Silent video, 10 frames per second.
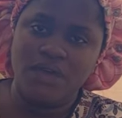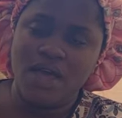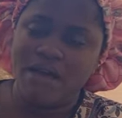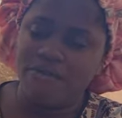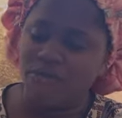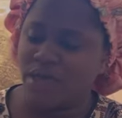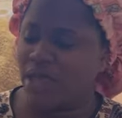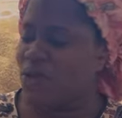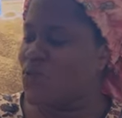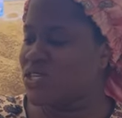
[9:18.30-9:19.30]
halfway,
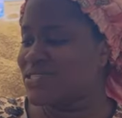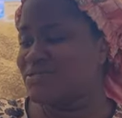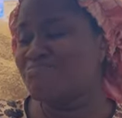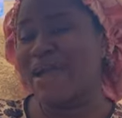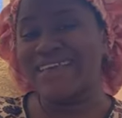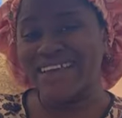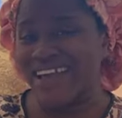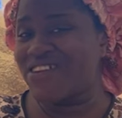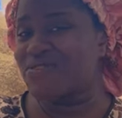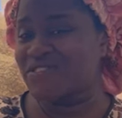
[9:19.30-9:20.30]
which is my
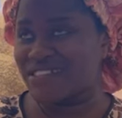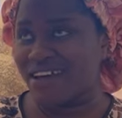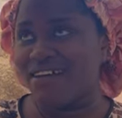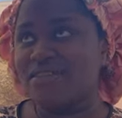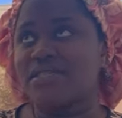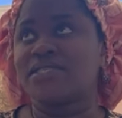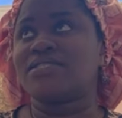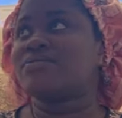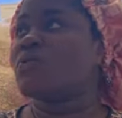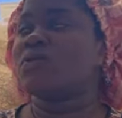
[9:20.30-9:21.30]
kind of style.
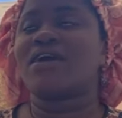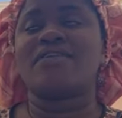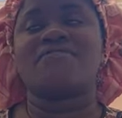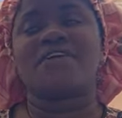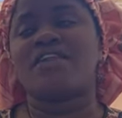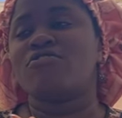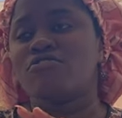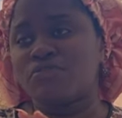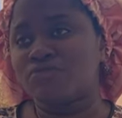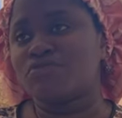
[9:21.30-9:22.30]
This is the kind of hair I
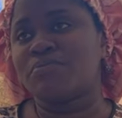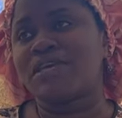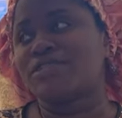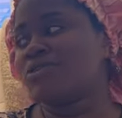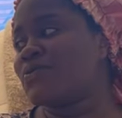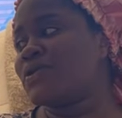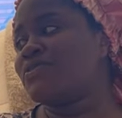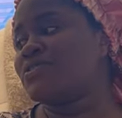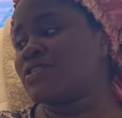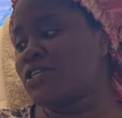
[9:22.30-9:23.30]
love to make, especially when
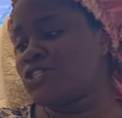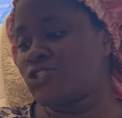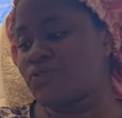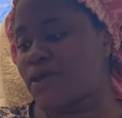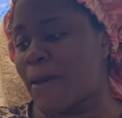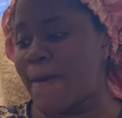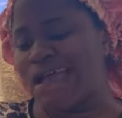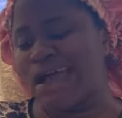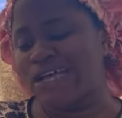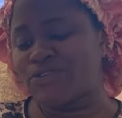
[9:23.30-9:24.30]
I was in Nigeria.
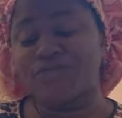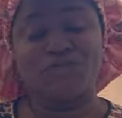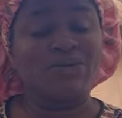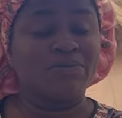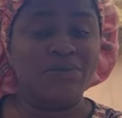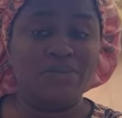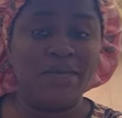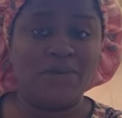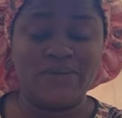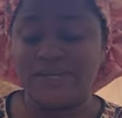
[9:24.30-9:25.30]
I don't even know what I'm going to
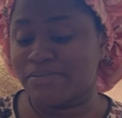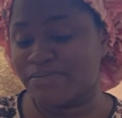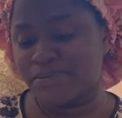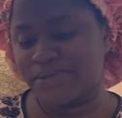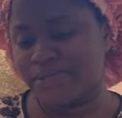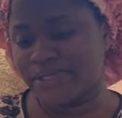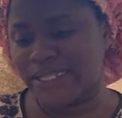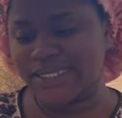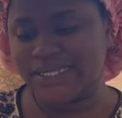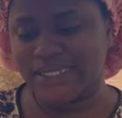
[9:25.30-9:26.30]
make with it, but
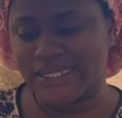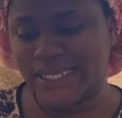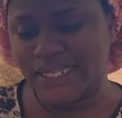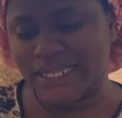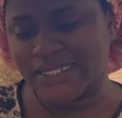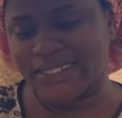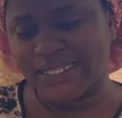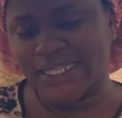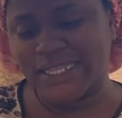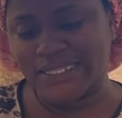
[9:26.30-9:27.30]
let's see. I
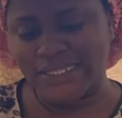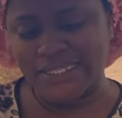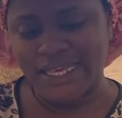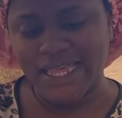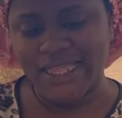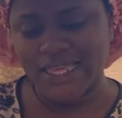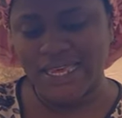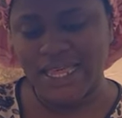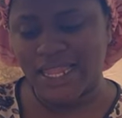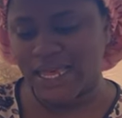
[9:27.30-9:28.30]

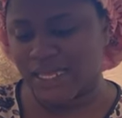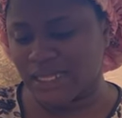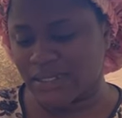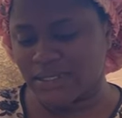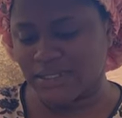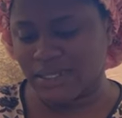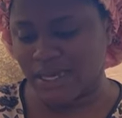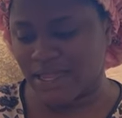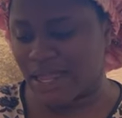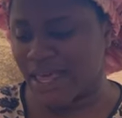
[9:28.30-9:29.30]
think I like the
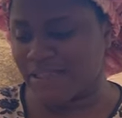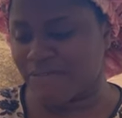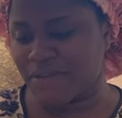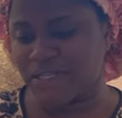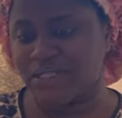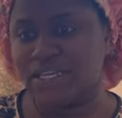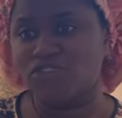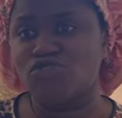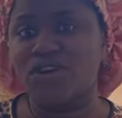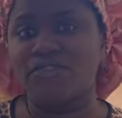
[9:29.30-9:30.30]
style. I like the fact
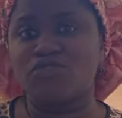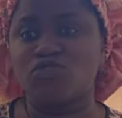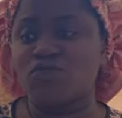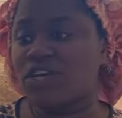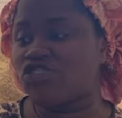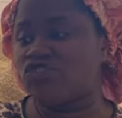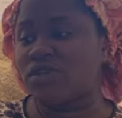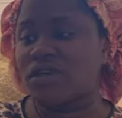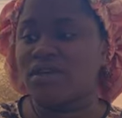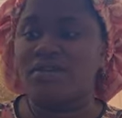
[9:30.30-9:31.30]
that you don't have to do
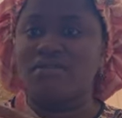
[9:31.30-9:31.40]
extra,